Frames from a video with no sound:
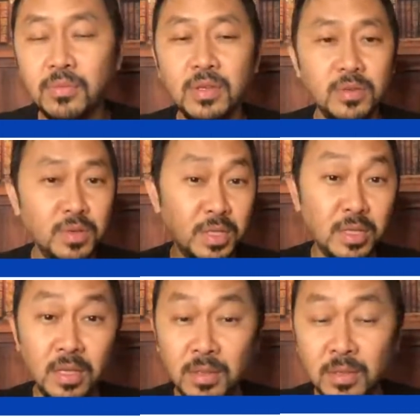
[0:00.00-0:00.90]
We use
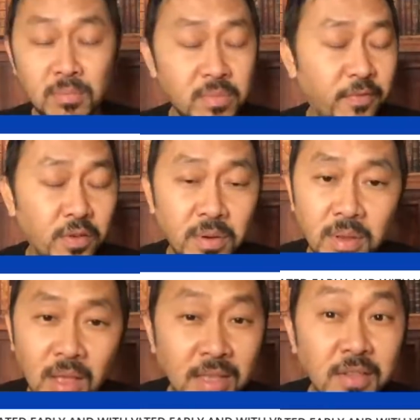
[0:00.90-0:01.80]
it for
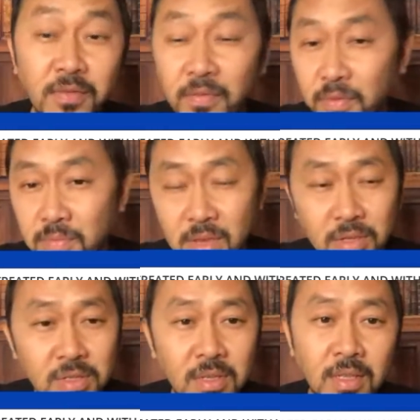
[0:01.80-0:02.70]
lots of
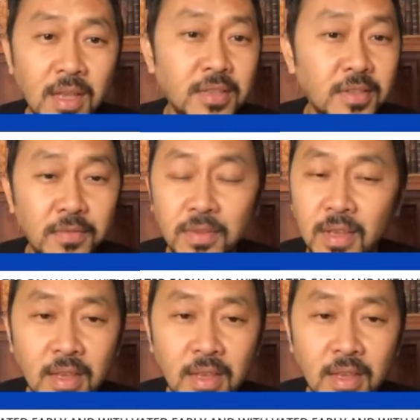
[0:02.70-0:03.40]
inflammation, lots of